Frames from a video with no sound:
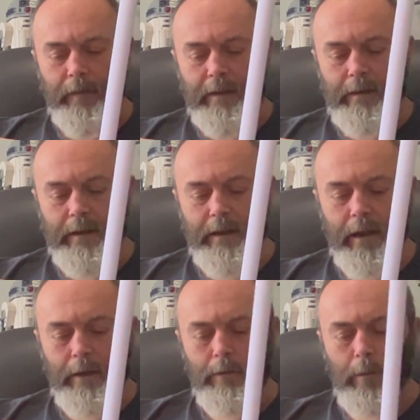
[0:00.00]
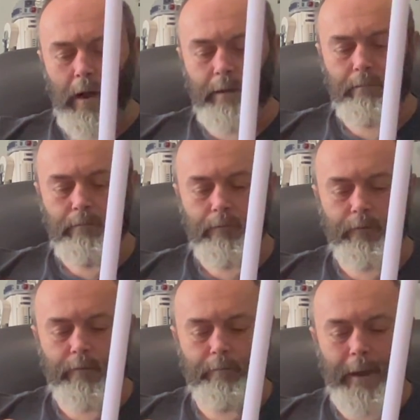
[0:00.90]
Yo one
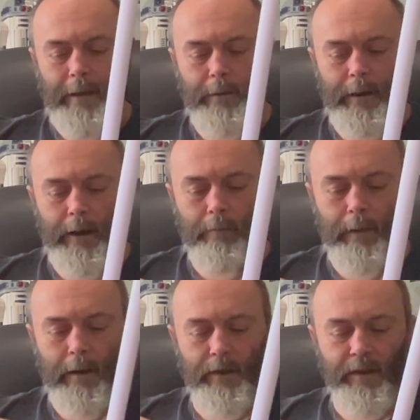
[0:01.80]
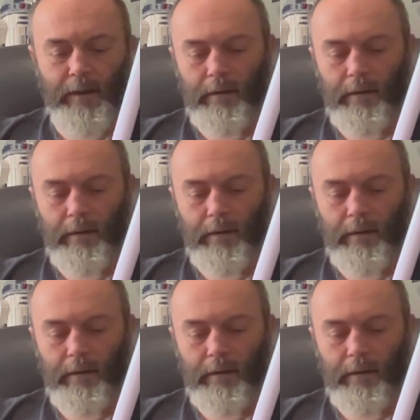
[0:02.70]
from Padawan Outpost.